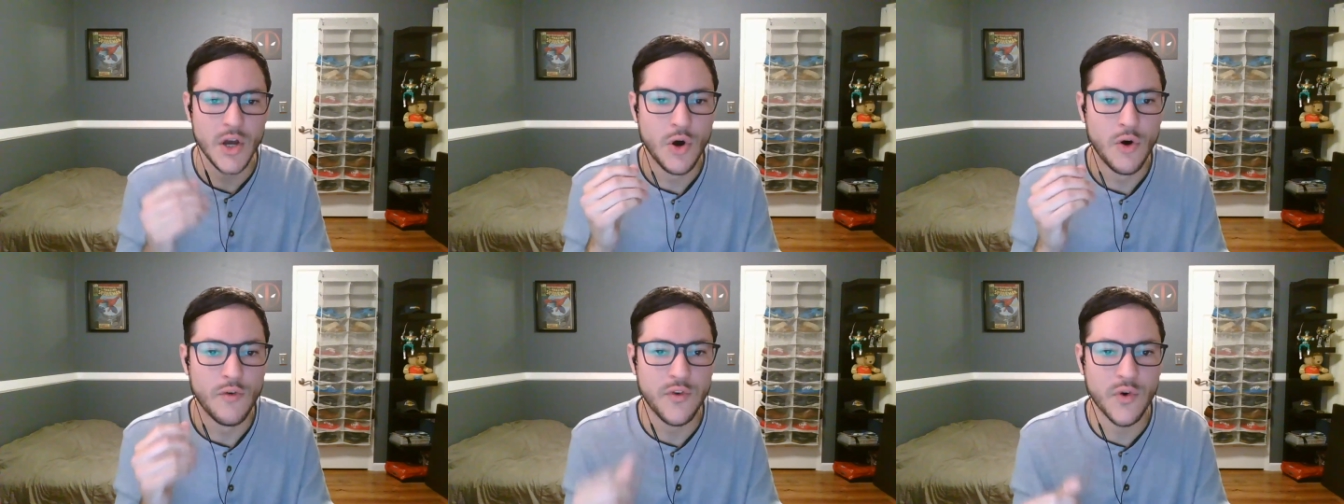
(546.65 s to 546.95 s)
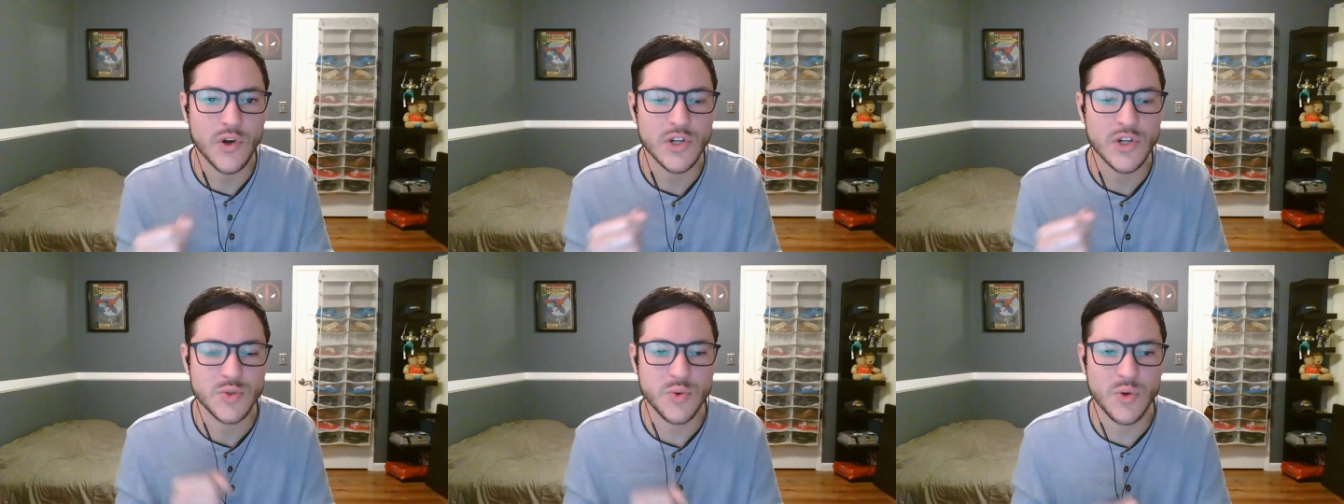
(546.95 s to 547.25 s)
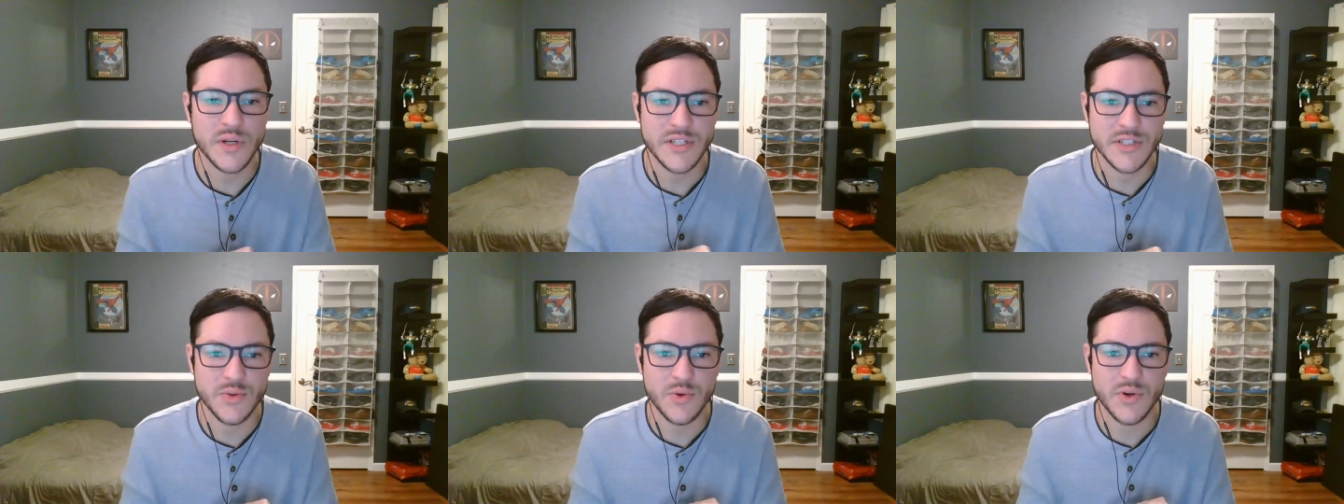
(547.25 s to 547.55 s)
for
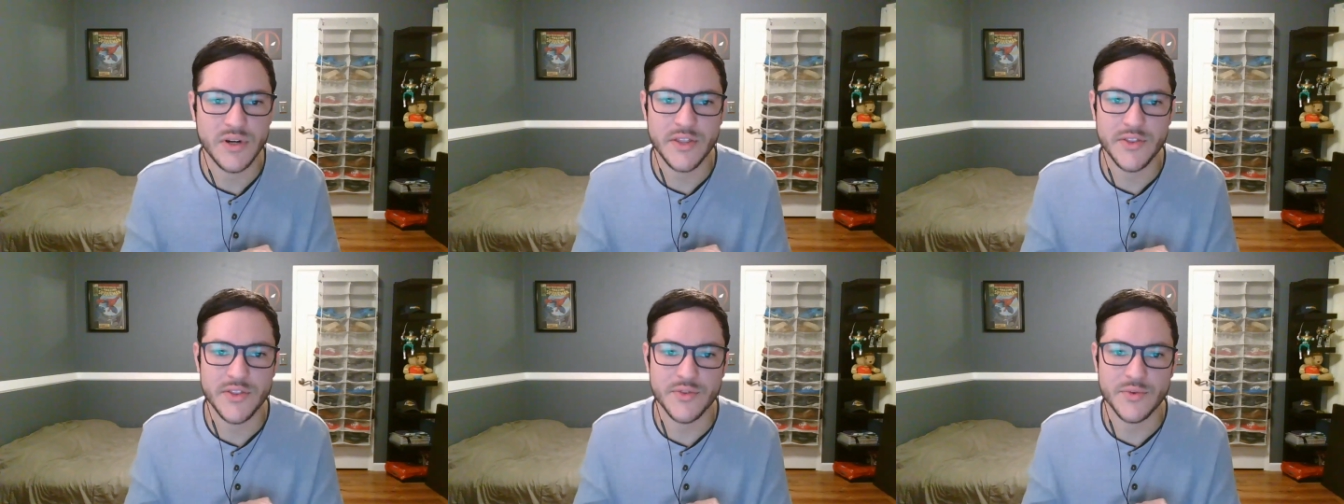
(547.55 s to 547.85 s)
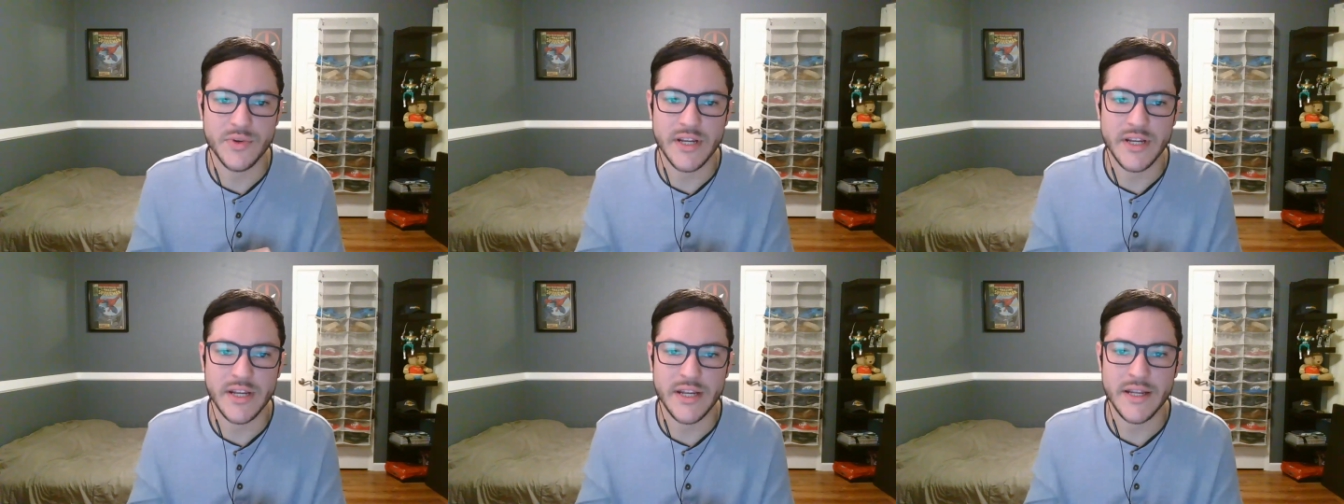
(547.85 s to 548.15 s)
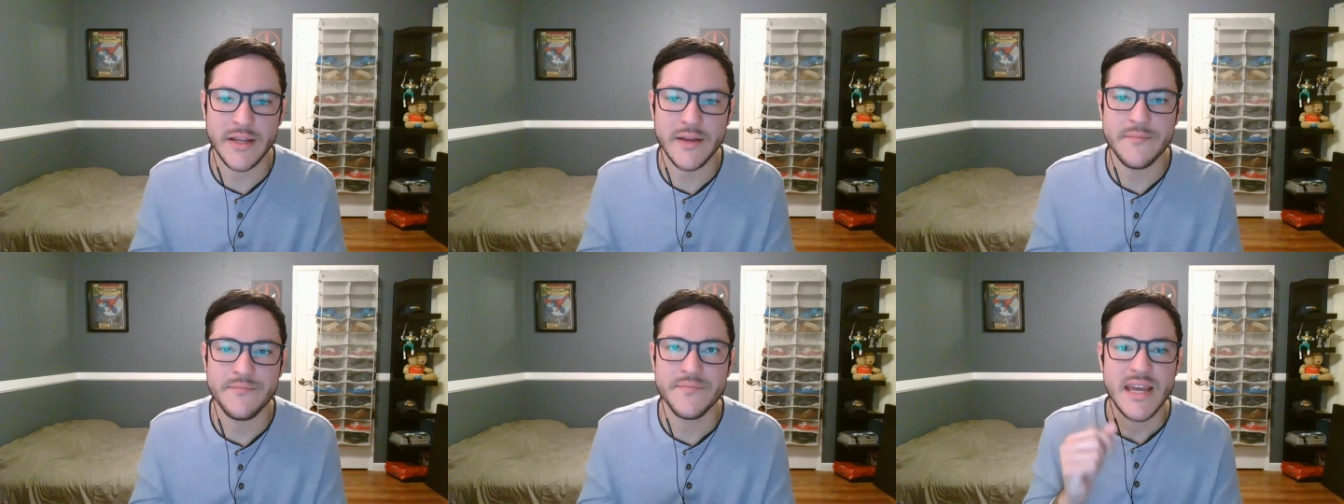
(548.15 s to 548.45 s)
twenty
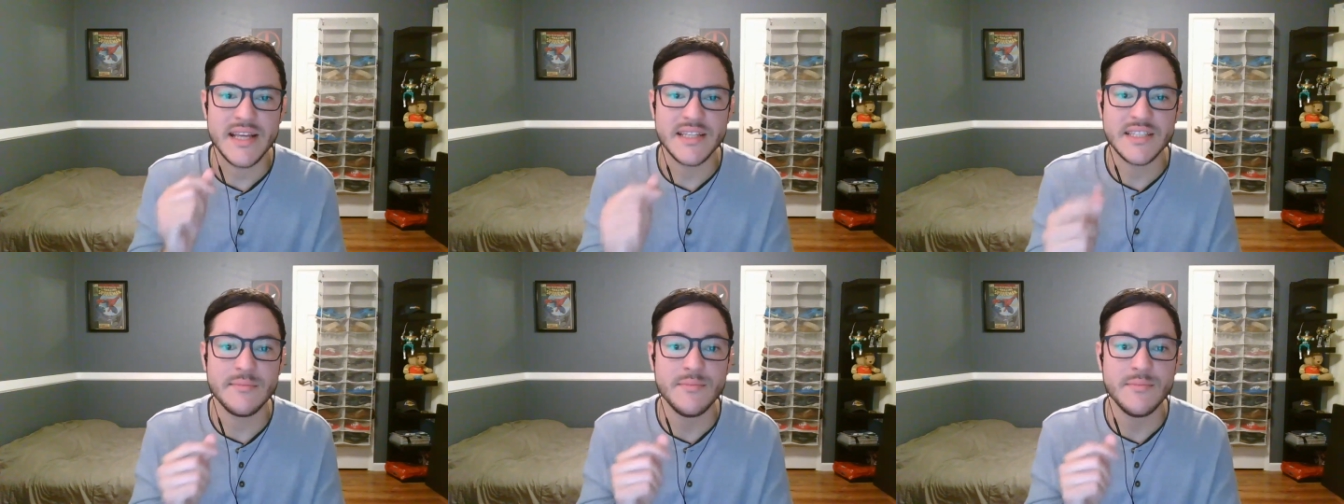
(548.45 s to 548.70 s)
twenty-three is